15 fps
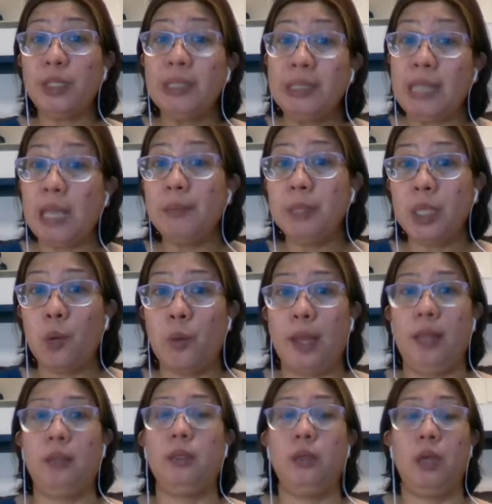names a
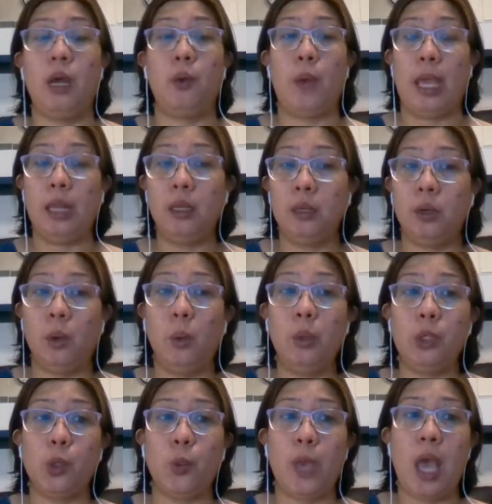while ago,
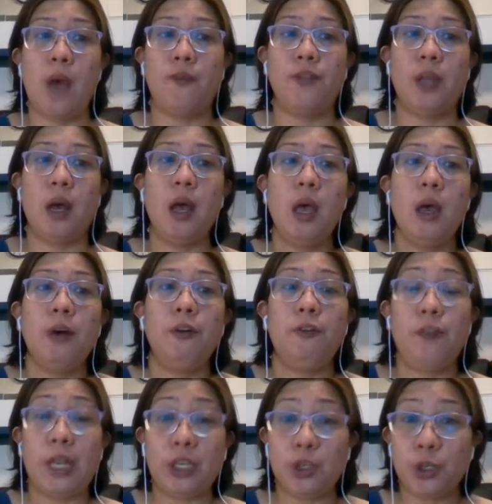so we have the
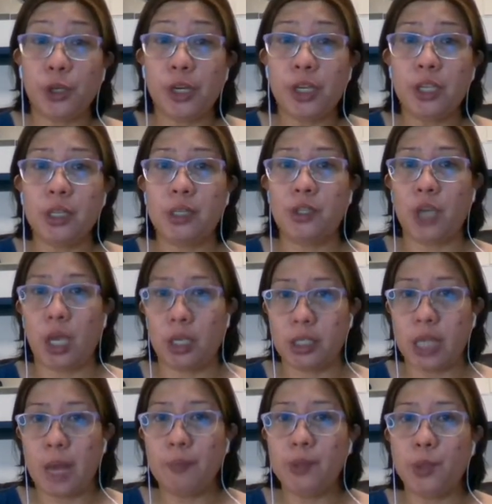Fletcher
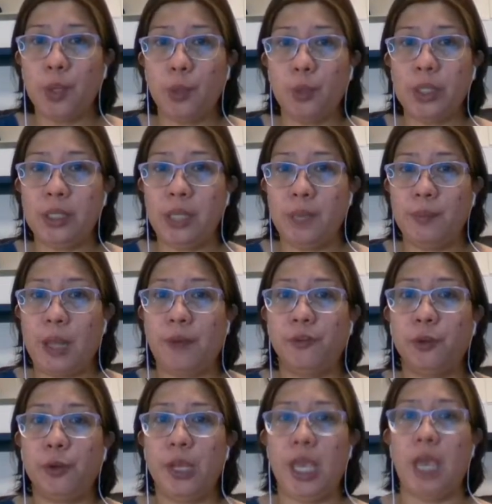checksum, so it was named
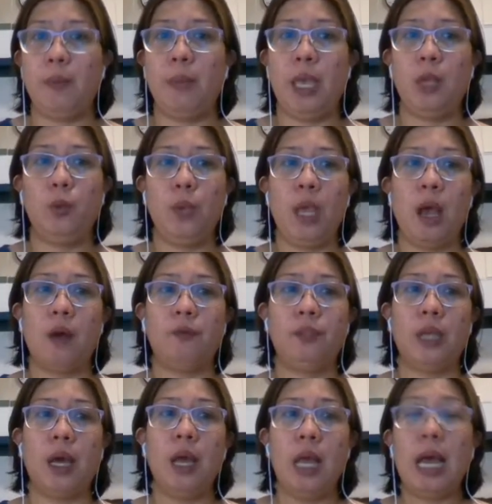after him, and we have
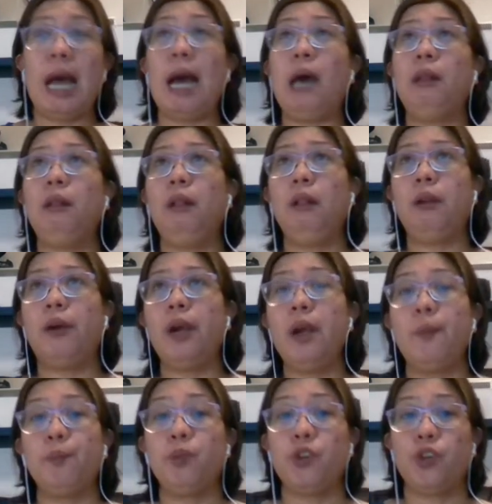the Adler
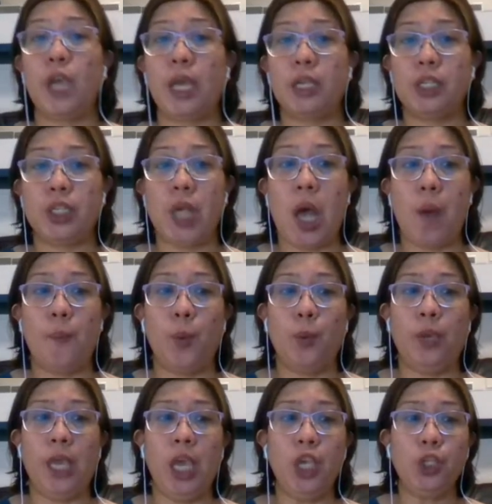checksum.
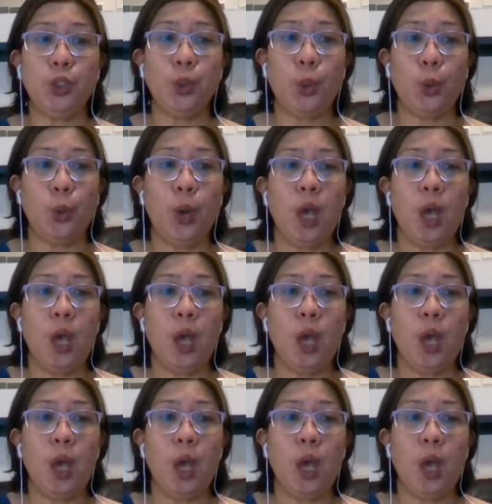Okay, so